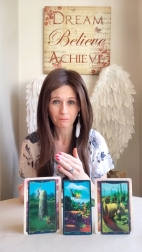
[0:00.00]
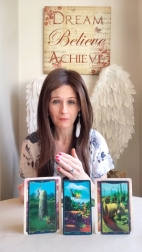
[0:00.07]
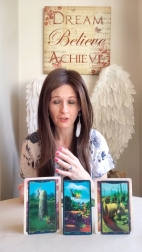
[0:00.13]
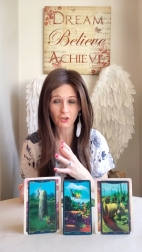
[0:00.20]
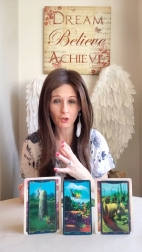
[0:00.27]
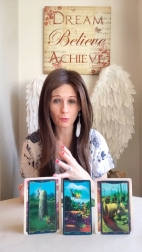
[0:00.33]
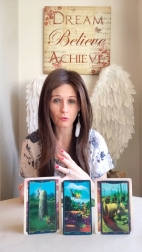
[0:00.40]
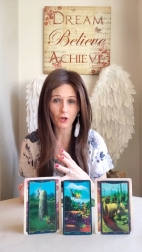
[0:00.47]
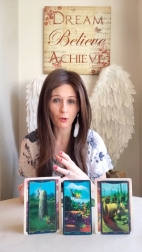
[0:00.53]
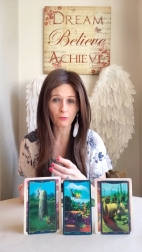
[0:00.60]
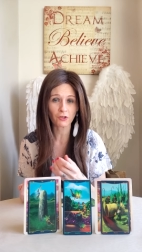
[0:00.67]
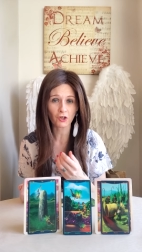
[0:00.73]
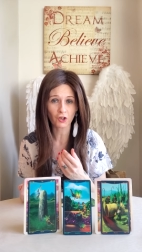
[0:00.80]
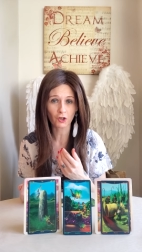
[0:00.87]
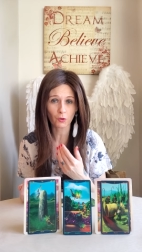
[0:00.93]
you know
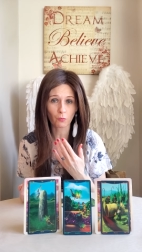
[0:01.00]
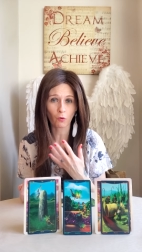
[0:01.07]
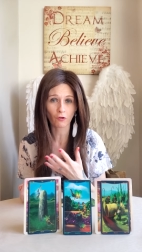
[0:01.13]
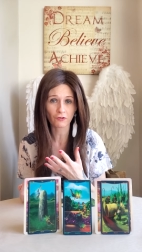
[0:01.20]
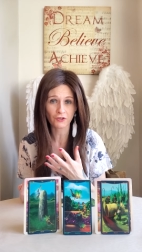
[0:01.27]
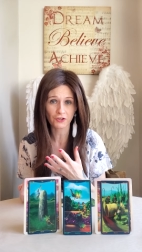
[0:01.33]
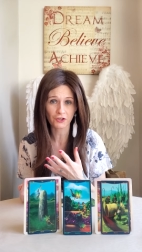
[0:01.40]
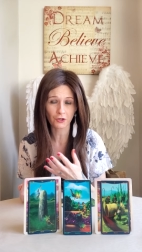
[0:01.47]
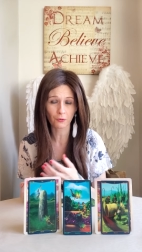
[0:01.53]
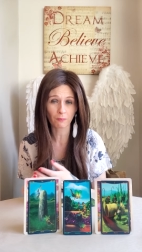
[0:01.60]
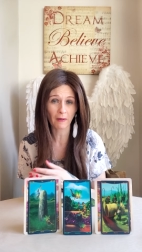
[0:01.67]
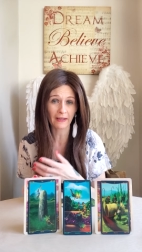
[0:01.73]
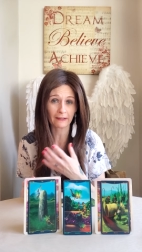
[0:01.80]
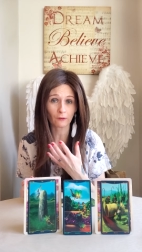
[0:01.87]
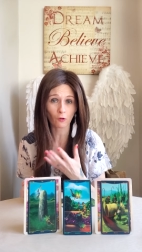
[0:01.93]
you're going to want to
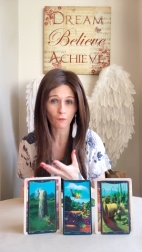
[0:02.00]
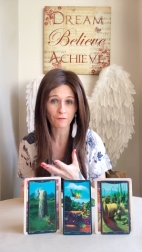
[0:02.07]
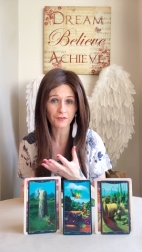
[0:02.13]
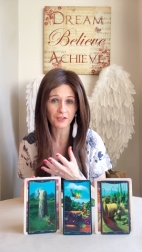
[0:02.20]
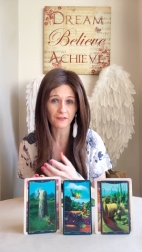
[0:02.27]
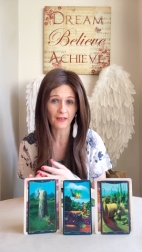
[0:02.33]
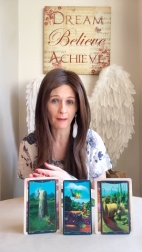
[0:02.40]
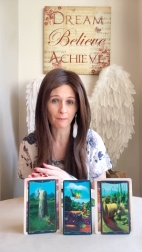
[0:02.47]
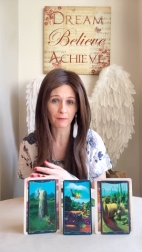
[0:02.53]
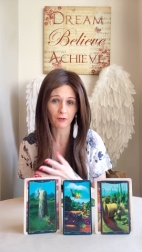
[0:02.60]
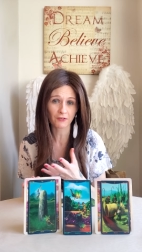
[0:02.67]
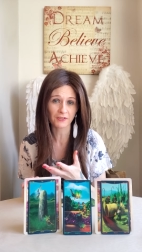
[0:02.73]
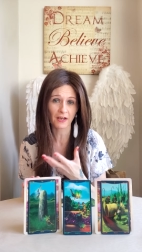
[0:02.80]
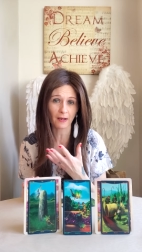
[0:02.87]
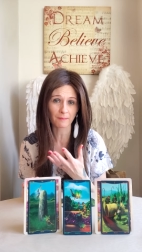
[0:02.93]
make love to them
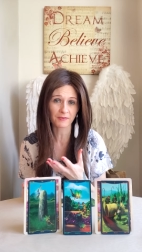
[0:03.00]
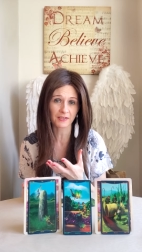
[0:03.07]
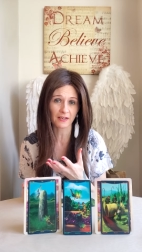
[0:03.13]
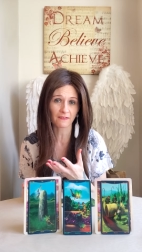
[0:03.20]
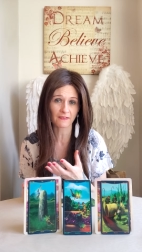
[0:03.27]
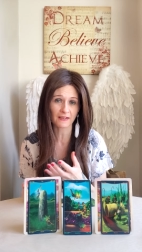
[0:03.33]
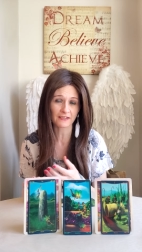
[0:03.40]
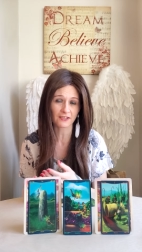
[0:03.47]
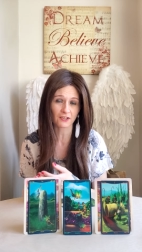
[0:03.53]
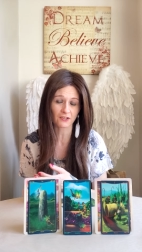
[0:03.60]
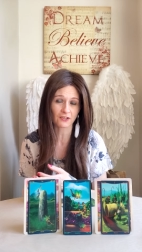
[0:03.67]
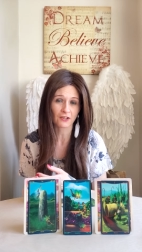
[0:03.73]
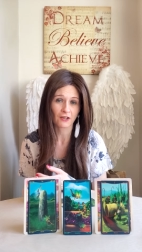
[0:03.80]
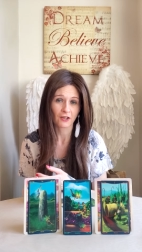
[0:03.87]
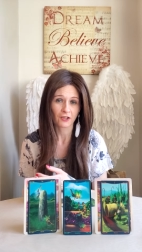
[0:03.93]
because I'm seeing this
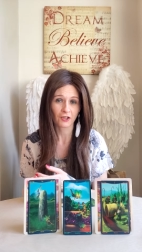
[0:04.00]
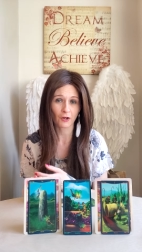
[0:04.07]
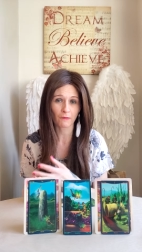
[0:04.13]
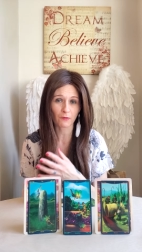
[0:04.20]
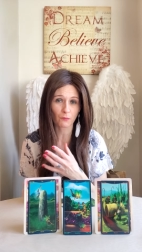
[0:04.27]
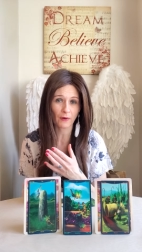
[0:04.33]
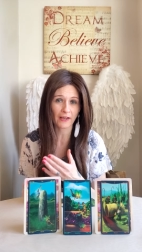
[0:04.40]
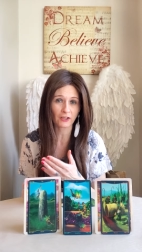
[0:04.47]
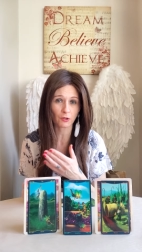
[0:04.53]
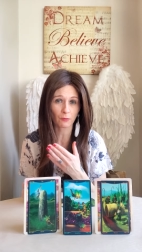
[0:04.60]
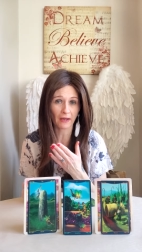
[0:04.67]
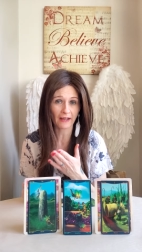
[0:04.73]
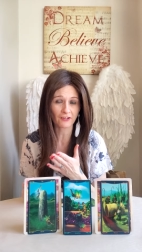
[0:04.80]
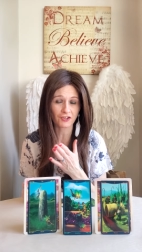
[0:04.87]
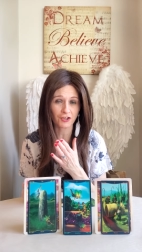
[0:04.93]
as, you know, the way you
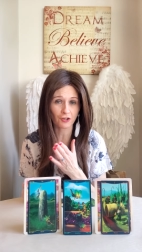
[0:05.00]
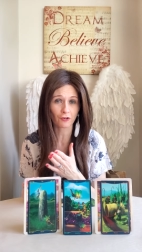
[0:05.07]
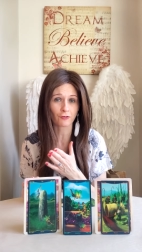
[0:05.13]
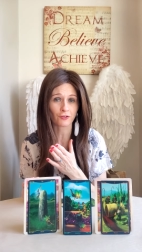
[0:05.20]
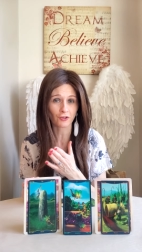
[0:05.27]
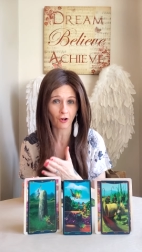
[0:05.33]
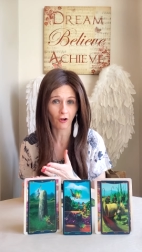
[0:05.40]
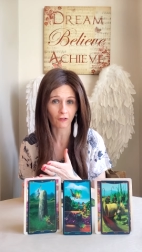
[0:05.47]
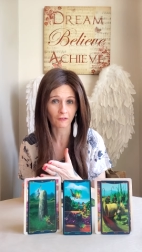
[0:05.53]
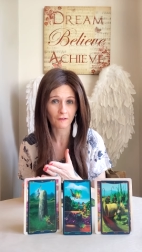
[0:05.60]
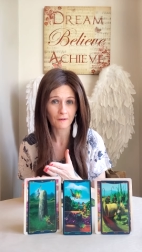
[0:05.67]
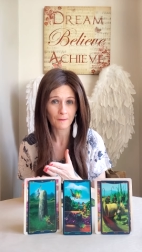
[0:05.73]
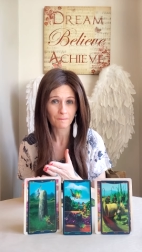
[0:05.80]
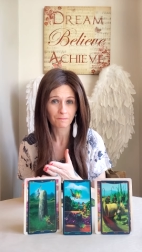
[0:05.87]
get turned on